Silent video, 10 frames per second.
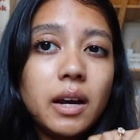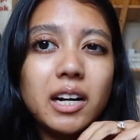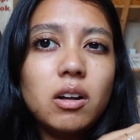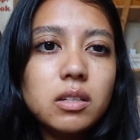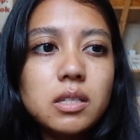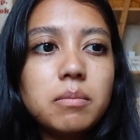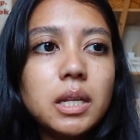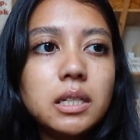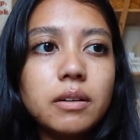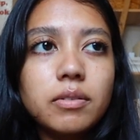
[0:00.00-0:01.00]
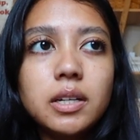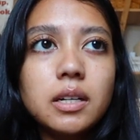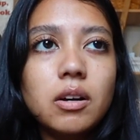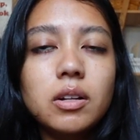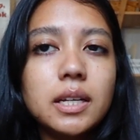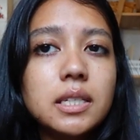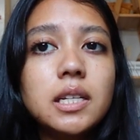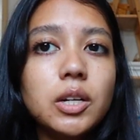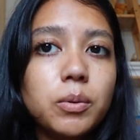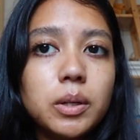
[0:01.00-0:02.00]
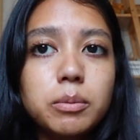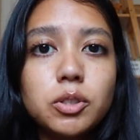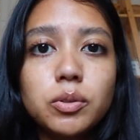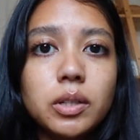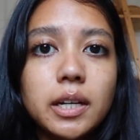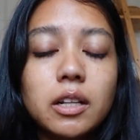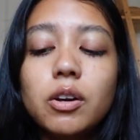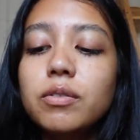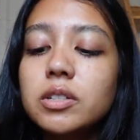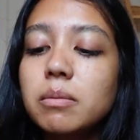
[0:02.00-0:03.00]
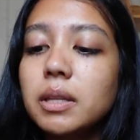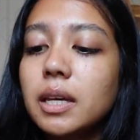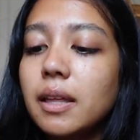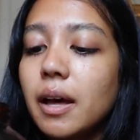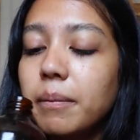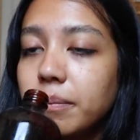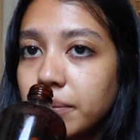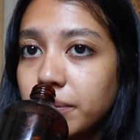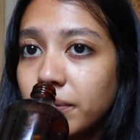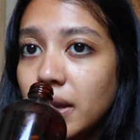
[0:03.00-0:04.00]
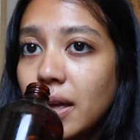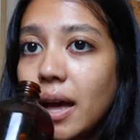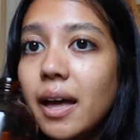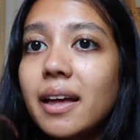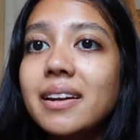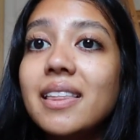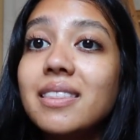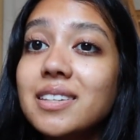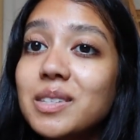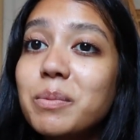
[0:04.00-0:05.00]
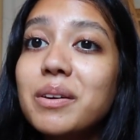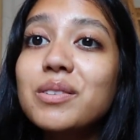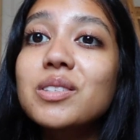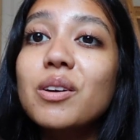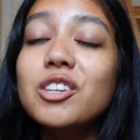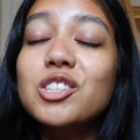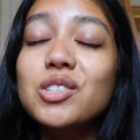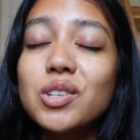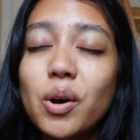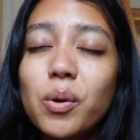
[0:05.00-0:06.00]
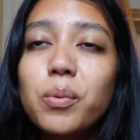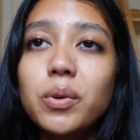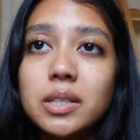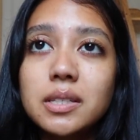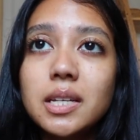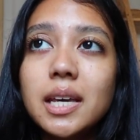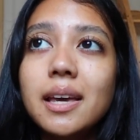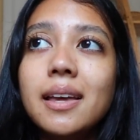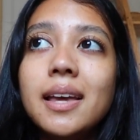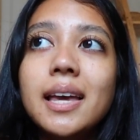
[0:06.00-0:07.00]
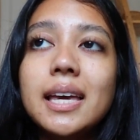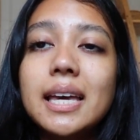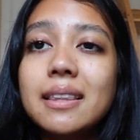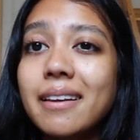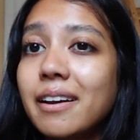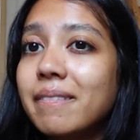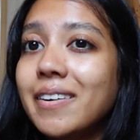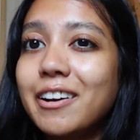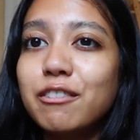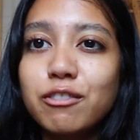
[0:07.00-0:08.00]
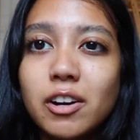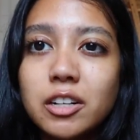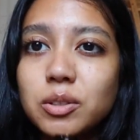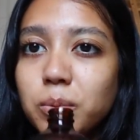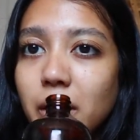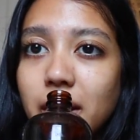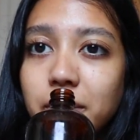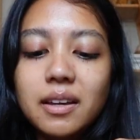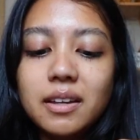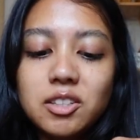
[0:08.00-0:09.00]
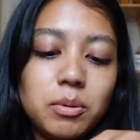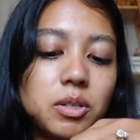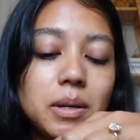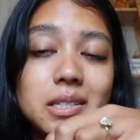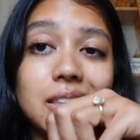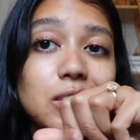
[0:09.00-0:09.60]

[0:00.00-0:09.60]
I call it something different. I call it like cedarwood, patchouli, and clove or something like that. And this smells so woodsy in like a very fresh way. It smells amazing.